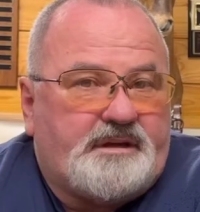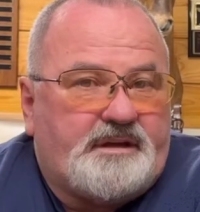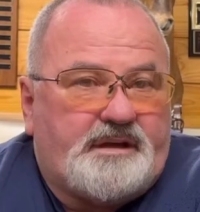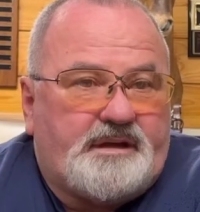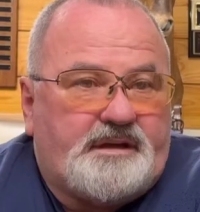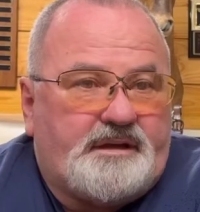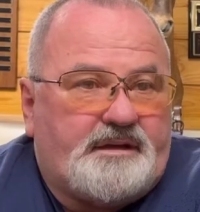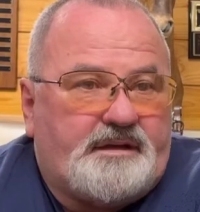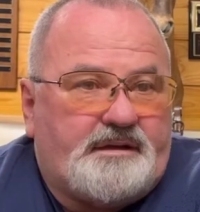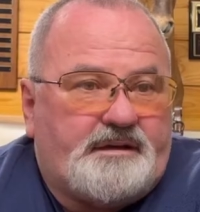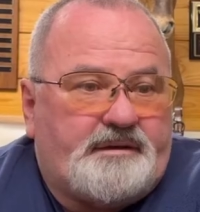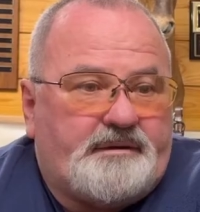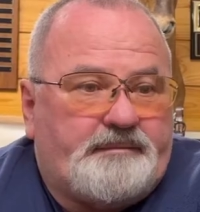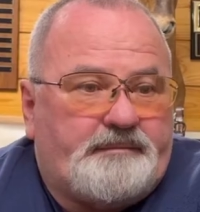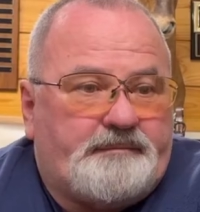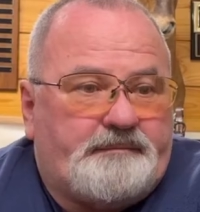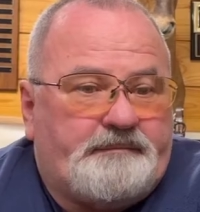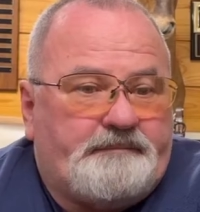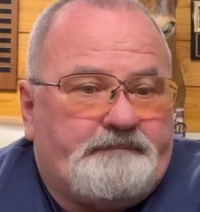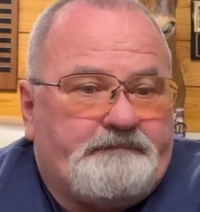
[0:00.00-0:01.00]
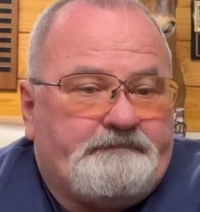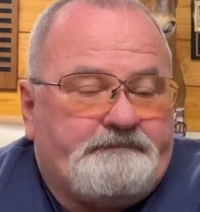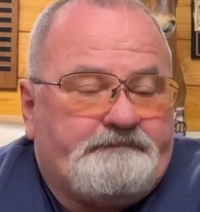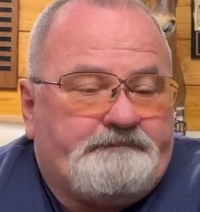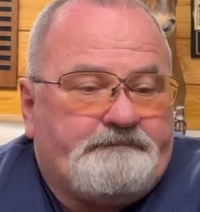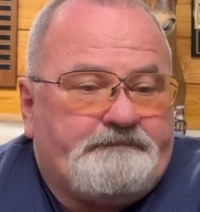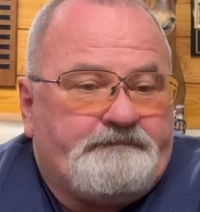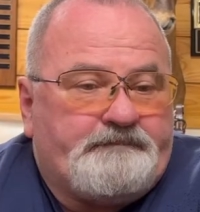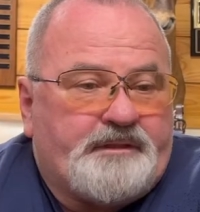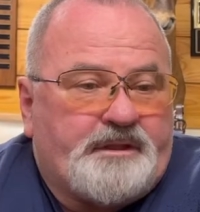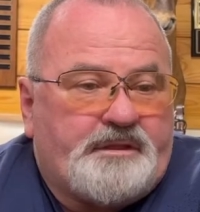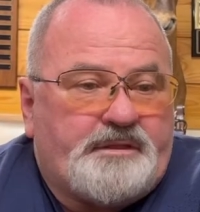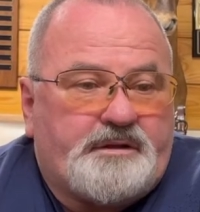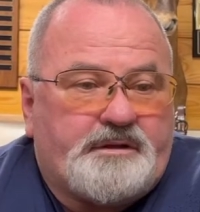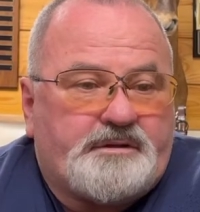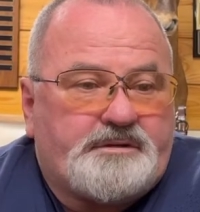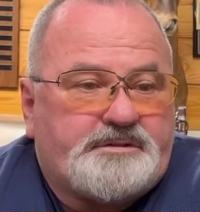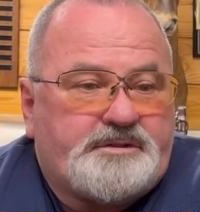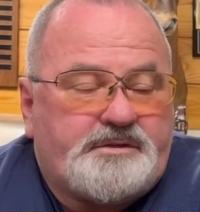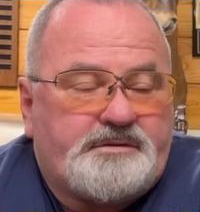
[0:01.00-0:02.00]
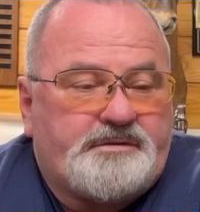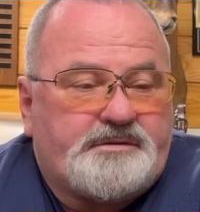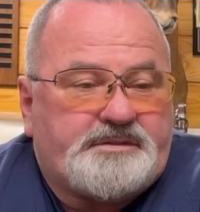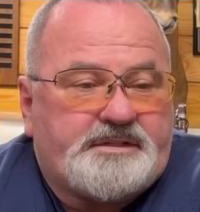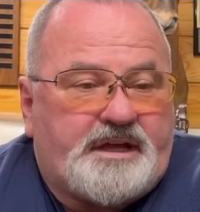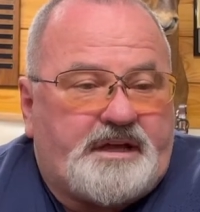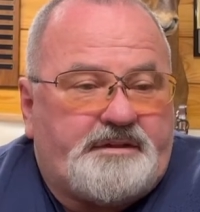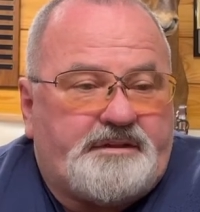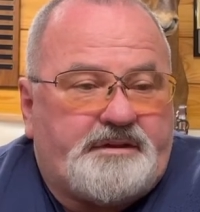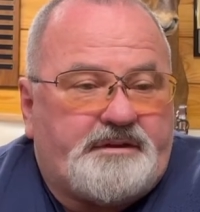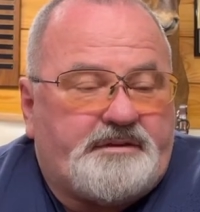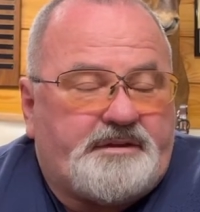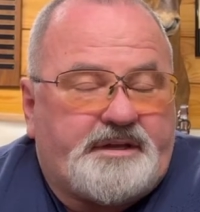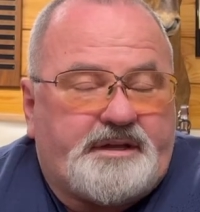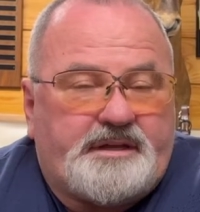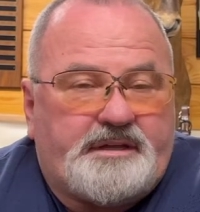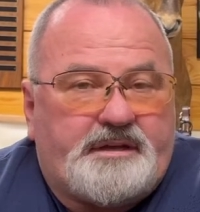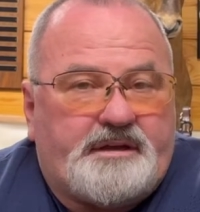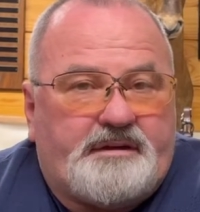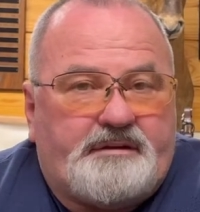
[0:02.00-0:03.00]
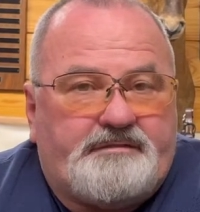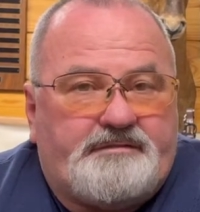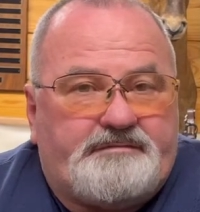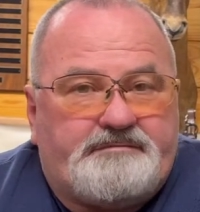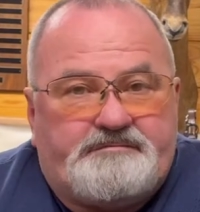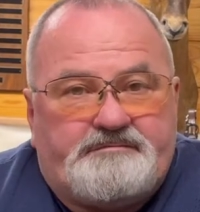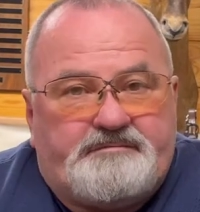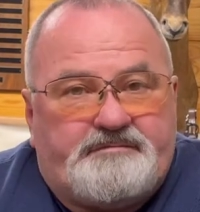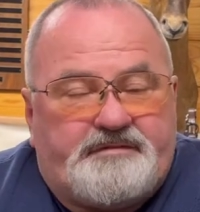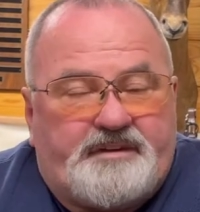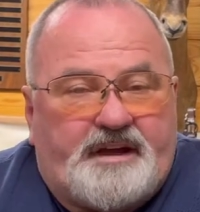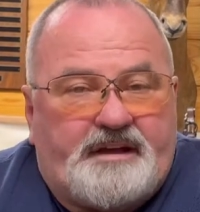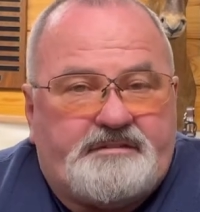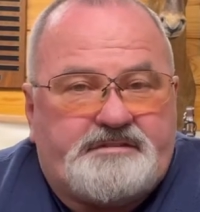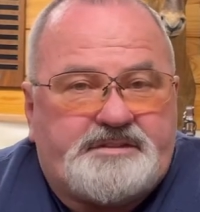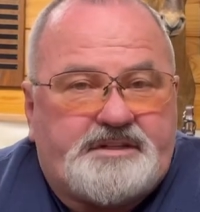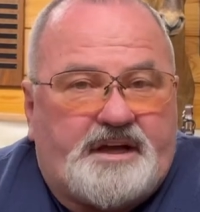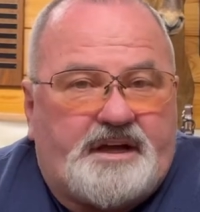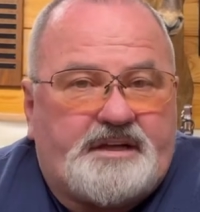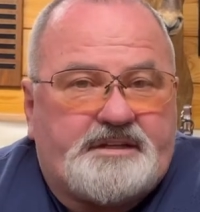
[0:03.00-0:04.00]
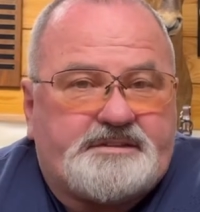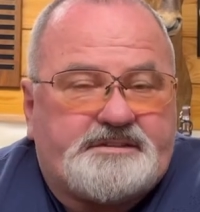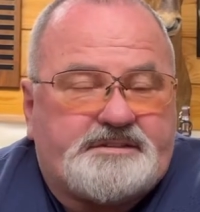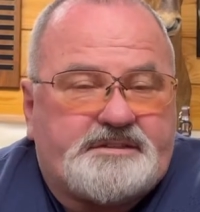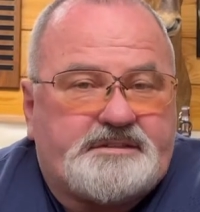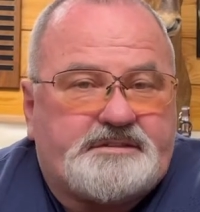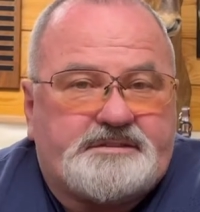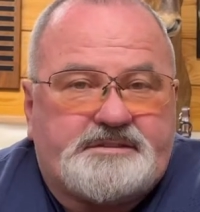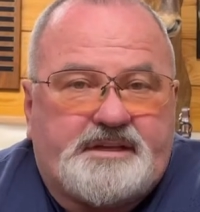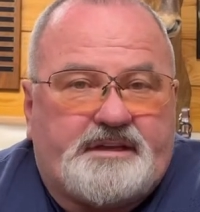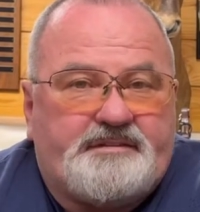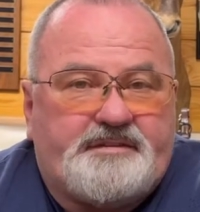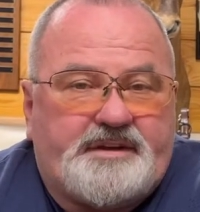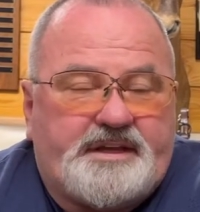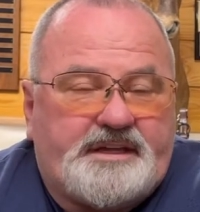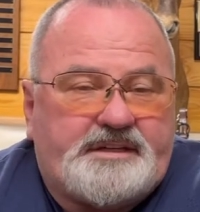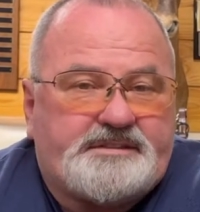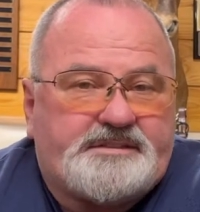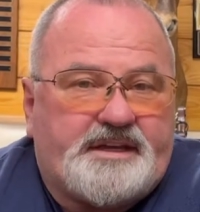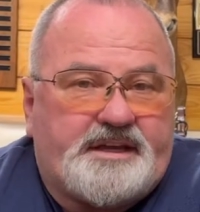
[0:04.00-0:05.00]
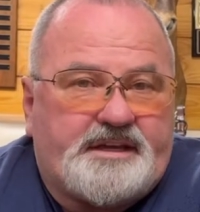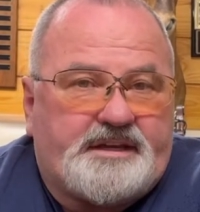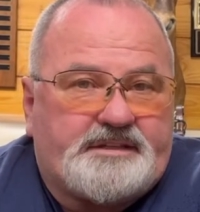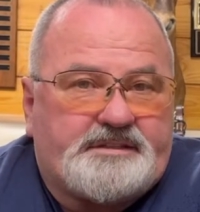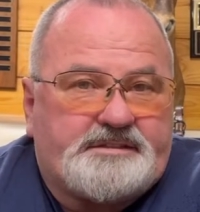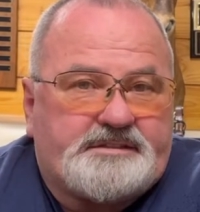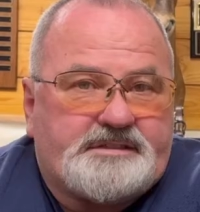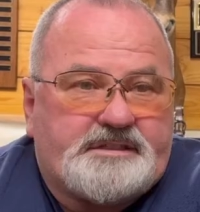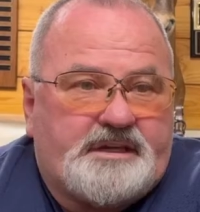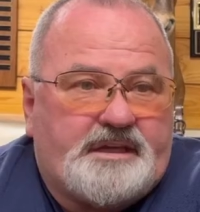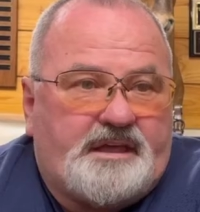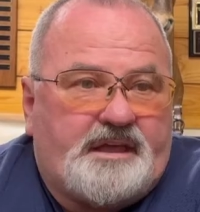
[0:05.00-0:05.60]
There are shooters out there that can get off 5 shots in 7 to 8 seconds.